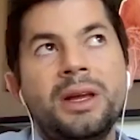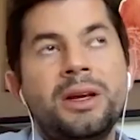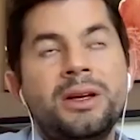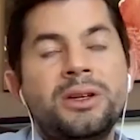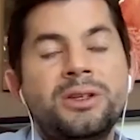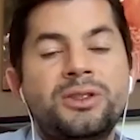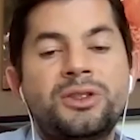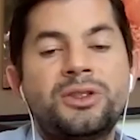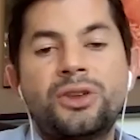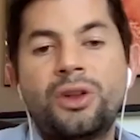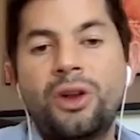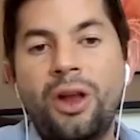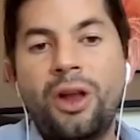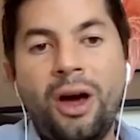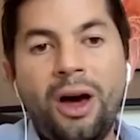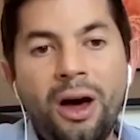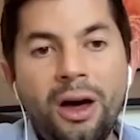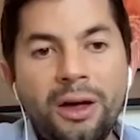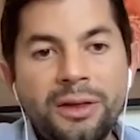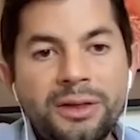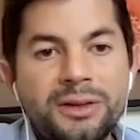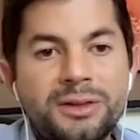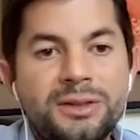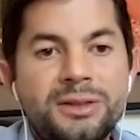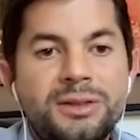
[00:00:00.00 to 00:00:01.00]

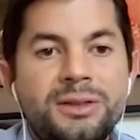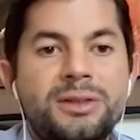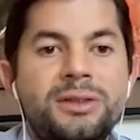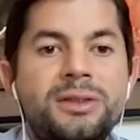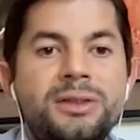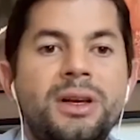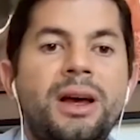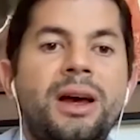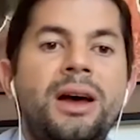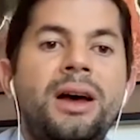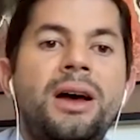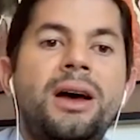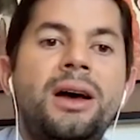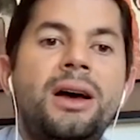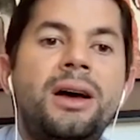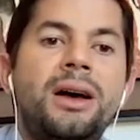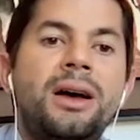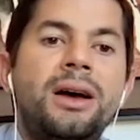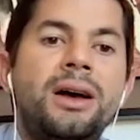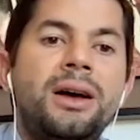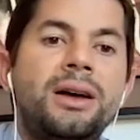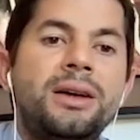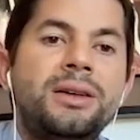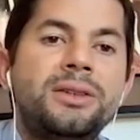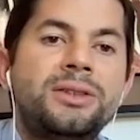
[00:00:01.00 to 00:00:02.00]
sloths,
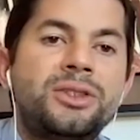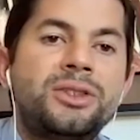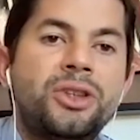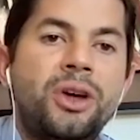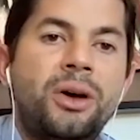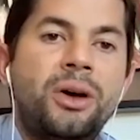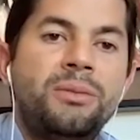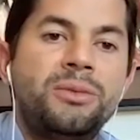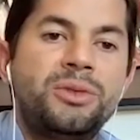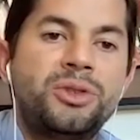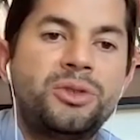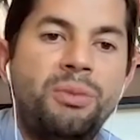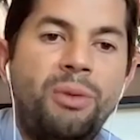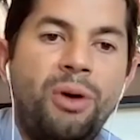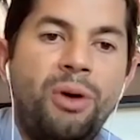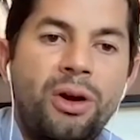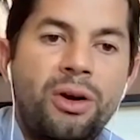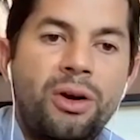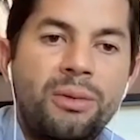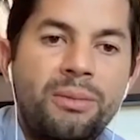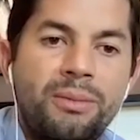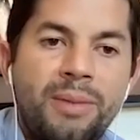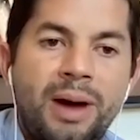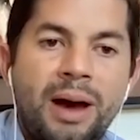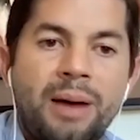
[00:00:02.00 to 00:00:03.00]
some
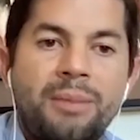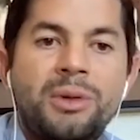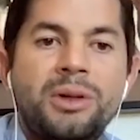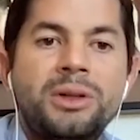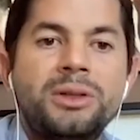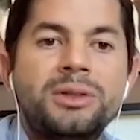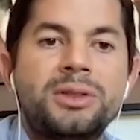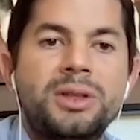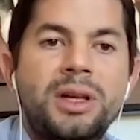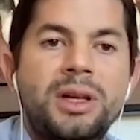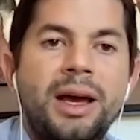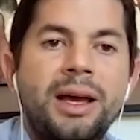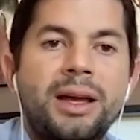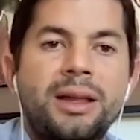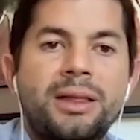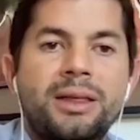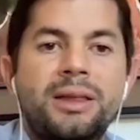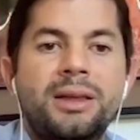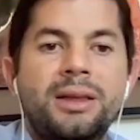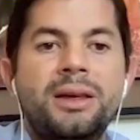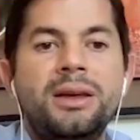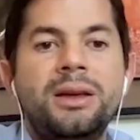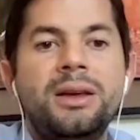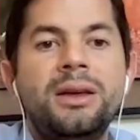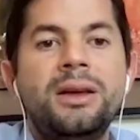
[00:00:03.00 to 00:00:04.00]
smaller mammals like
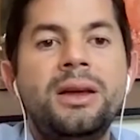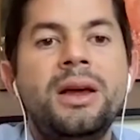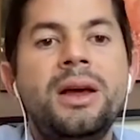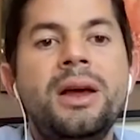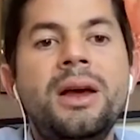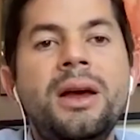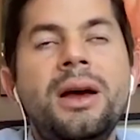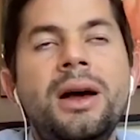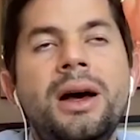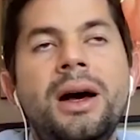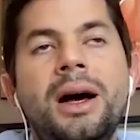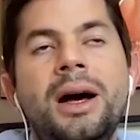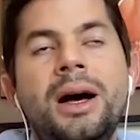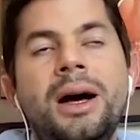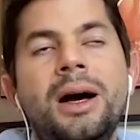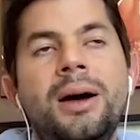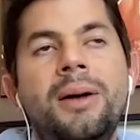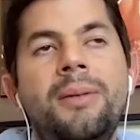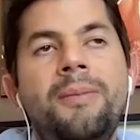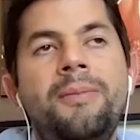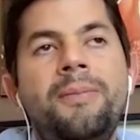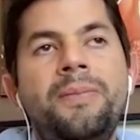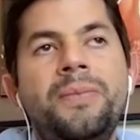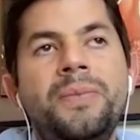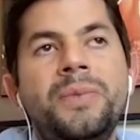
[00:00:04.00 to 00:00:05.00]
the
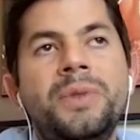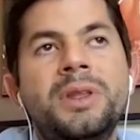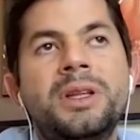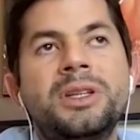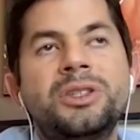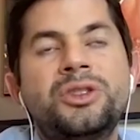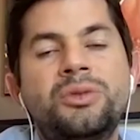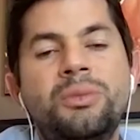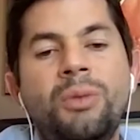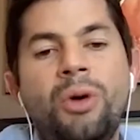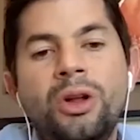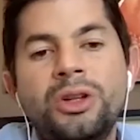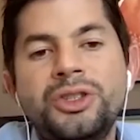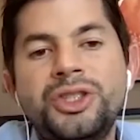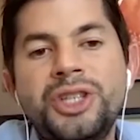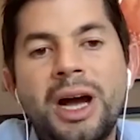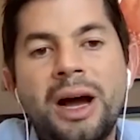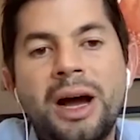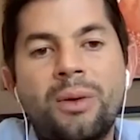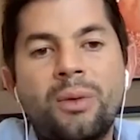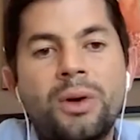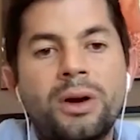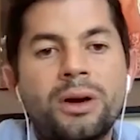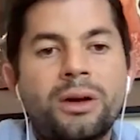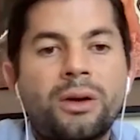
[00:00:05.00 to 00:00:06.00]
small
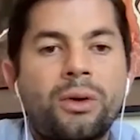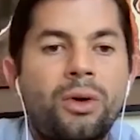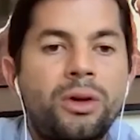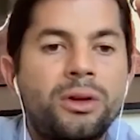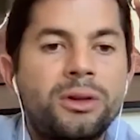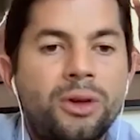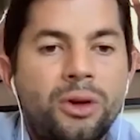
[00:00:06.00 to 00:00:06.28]
jaguar called